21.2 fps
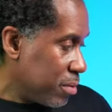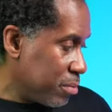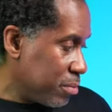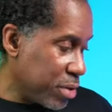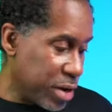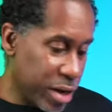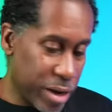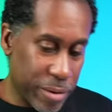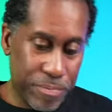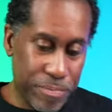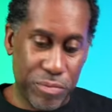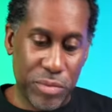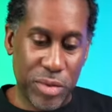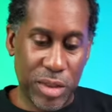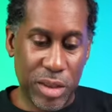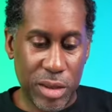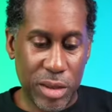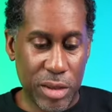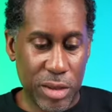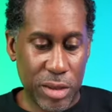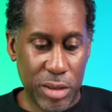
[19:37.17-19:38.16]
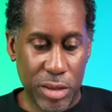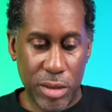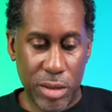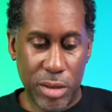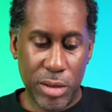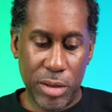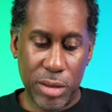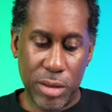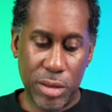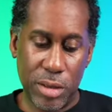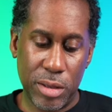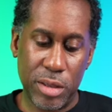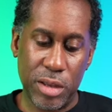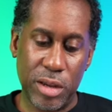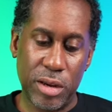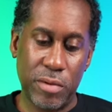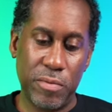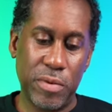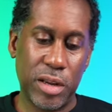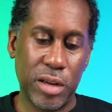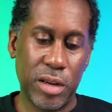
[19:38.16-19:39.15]
But
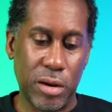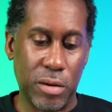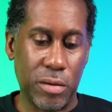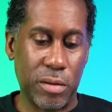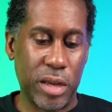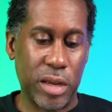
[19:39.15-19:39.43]
there we go.